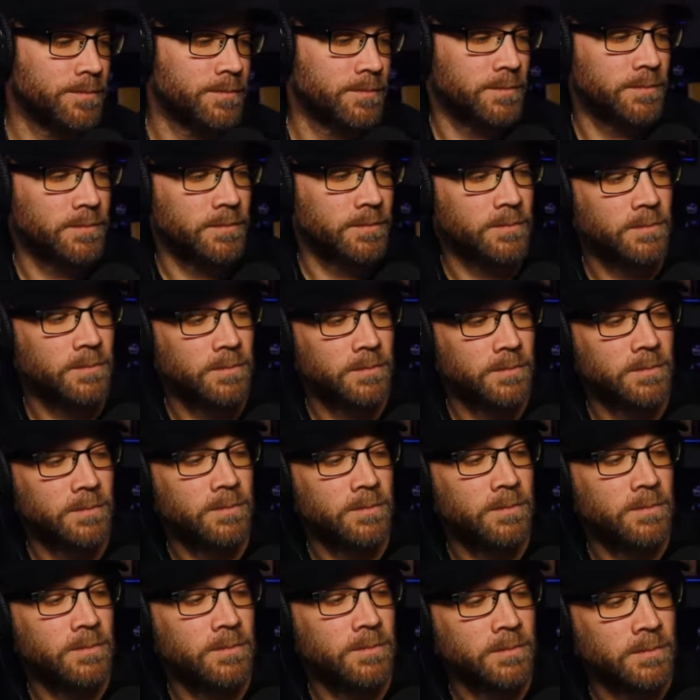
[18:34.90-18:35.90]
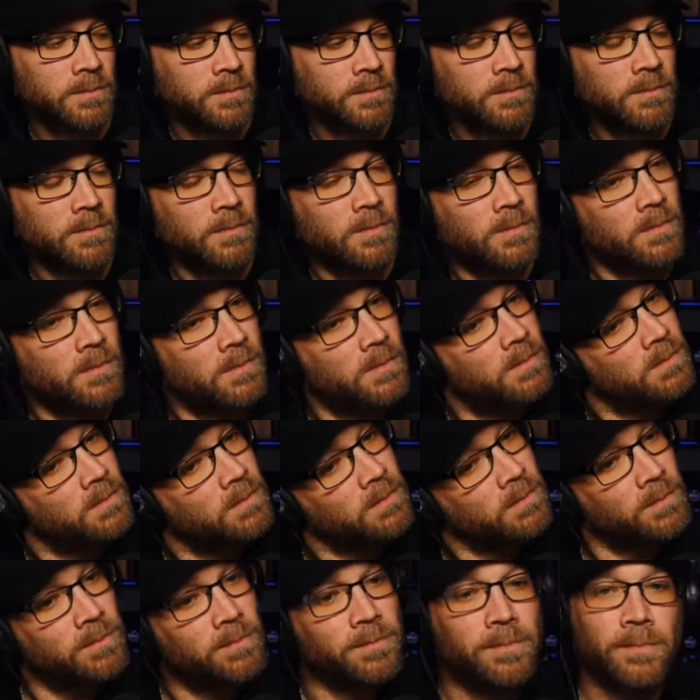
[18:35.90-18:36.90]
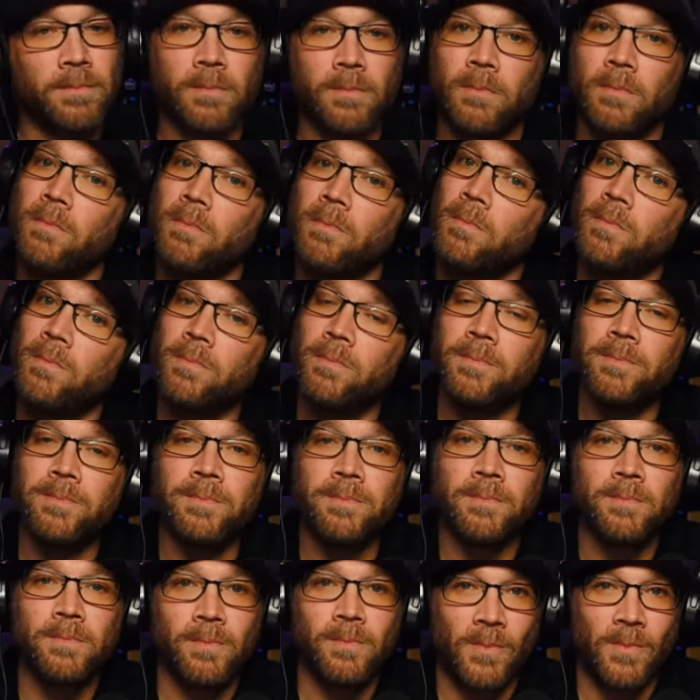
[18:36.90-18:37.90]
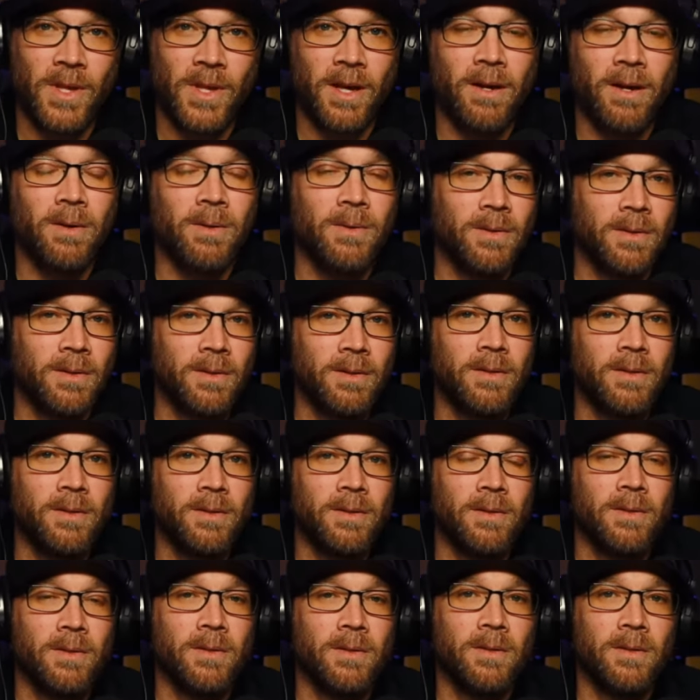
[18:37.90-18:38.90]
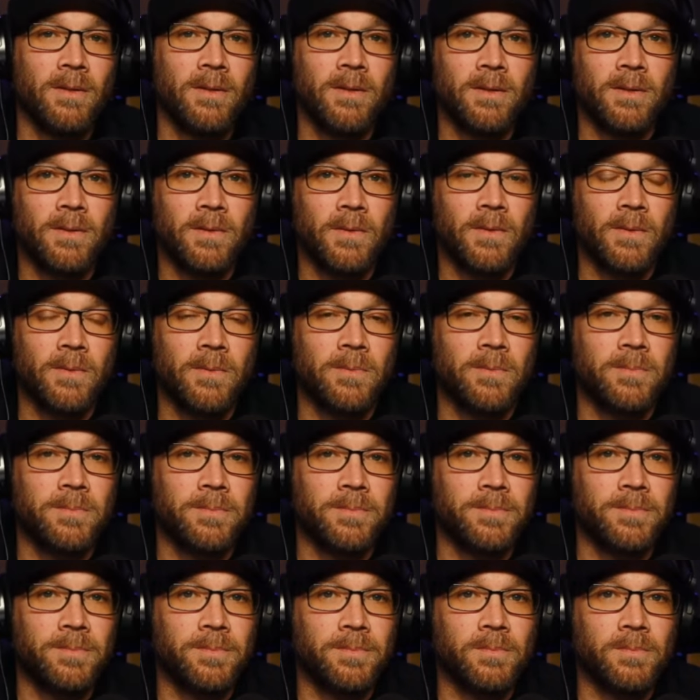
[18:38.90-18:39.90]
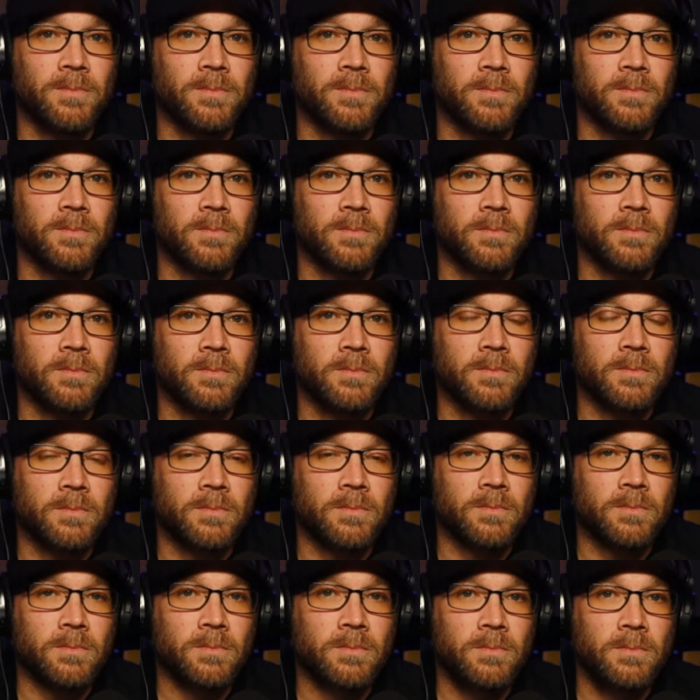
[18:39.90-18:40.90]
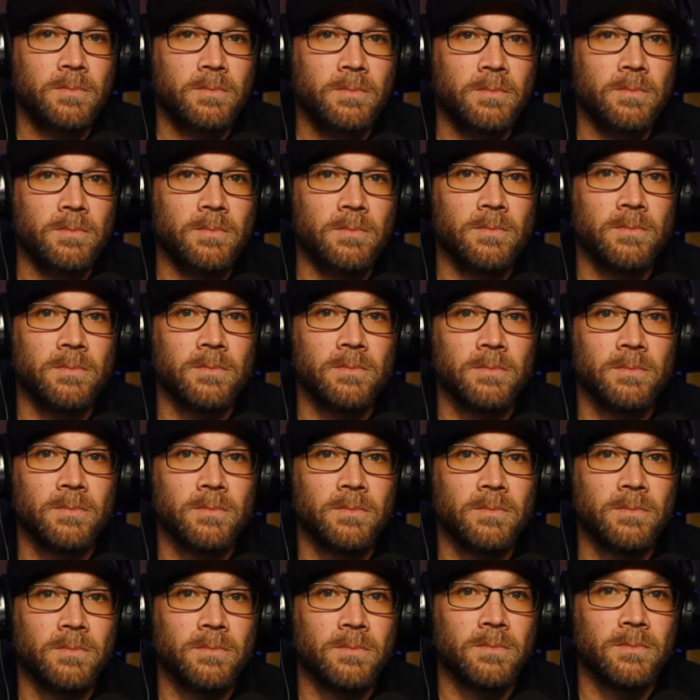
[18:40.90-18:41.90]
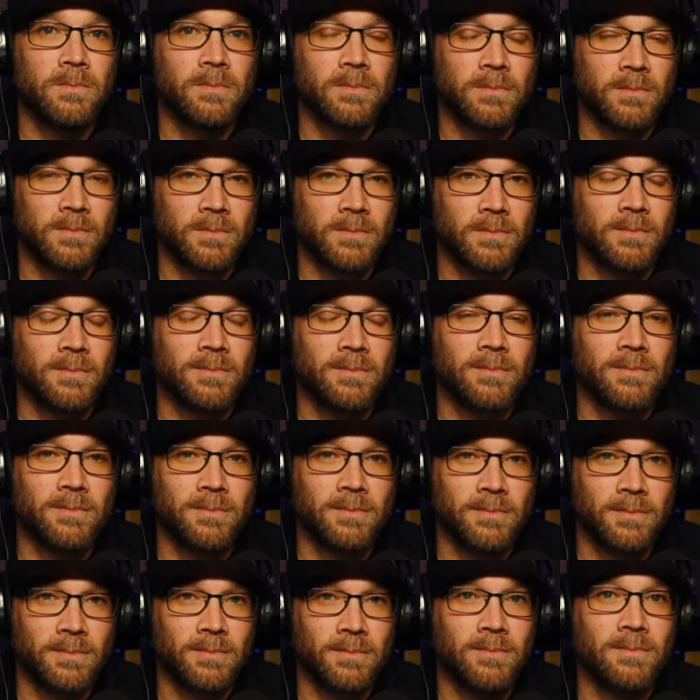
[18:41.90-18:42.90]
This person isn't speaking.